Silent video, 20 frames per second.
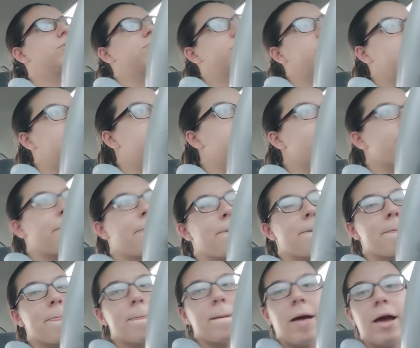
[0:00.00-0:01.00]
show over here?
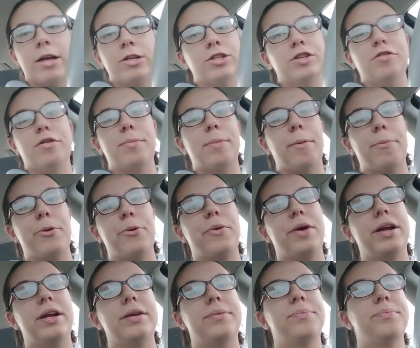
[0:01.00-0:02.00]
I actually don't remember
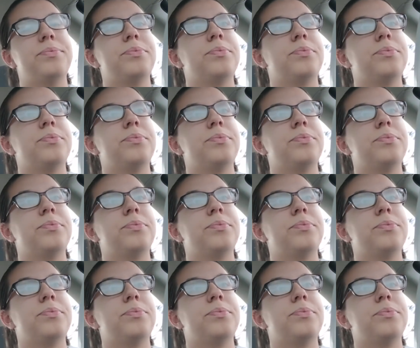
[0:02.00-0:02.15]
where.